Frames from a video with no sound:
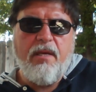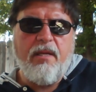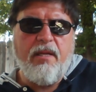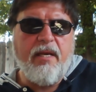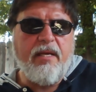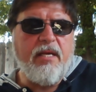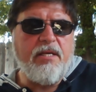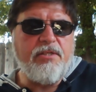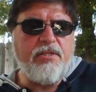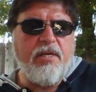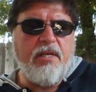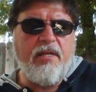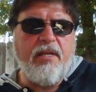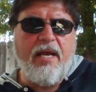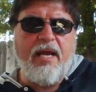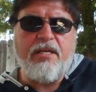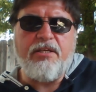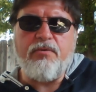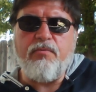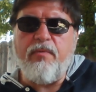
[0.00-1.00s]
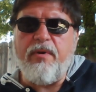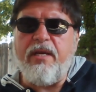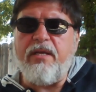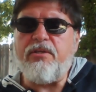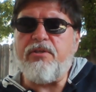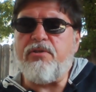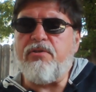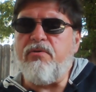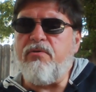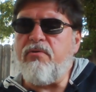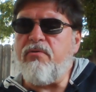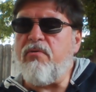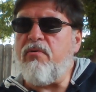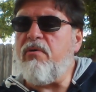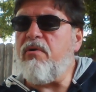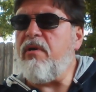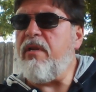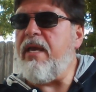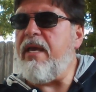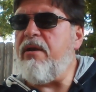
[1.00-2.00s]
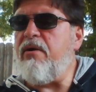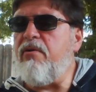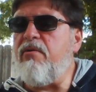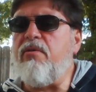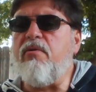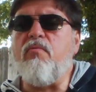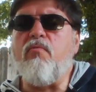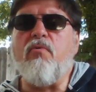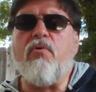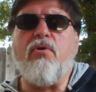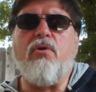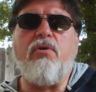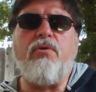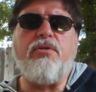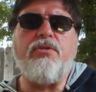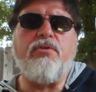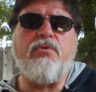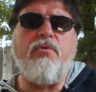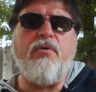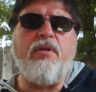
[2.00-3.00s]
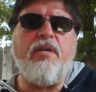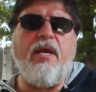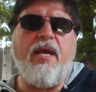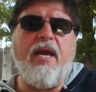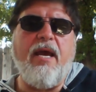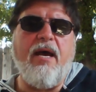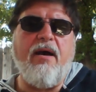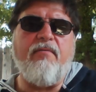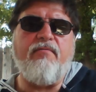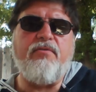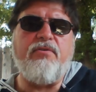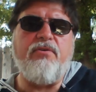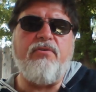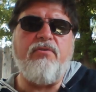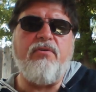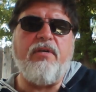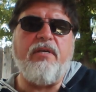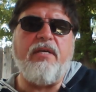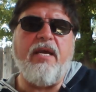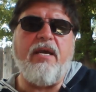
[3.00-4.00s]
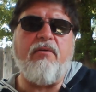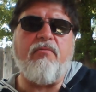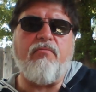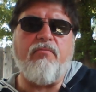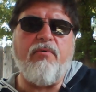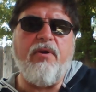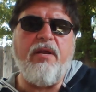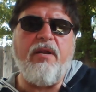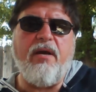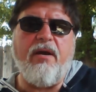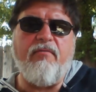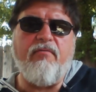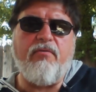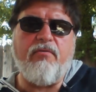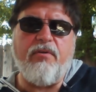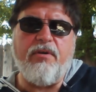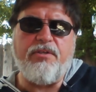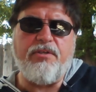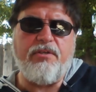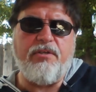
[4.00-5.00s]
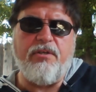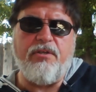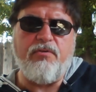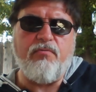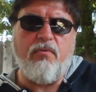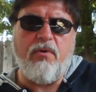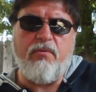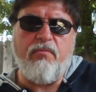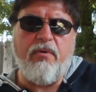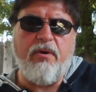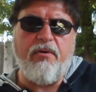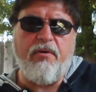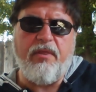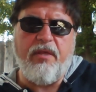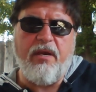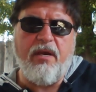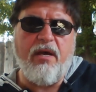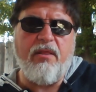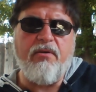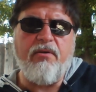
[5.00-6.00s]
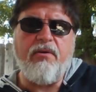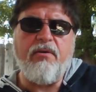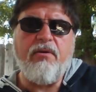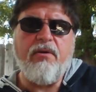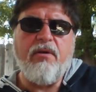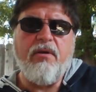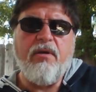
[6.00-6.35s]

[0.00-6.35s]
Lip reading: Like I said last week, sooner or later, the world is going to have to get rid of Christians one way or the other.